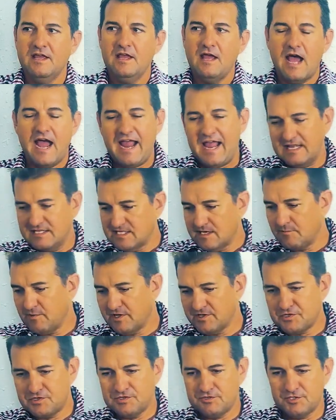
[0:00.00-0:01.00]
I had some
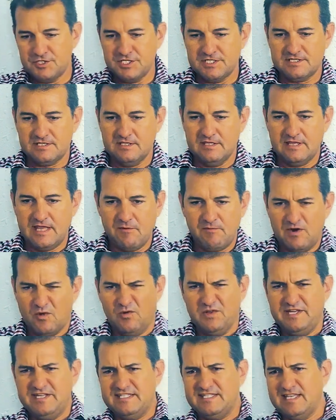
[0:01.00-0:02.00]
realtors who they would
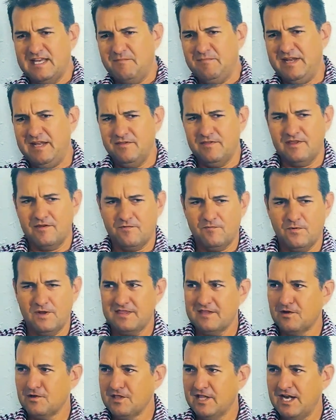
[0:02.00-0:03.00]
only send me what
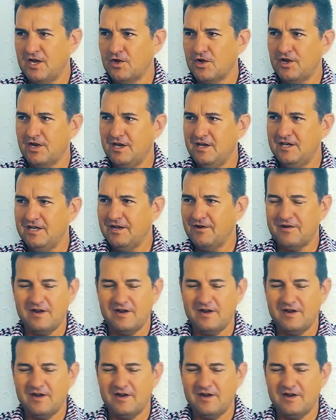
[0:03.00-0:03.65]
their lender couldn't do.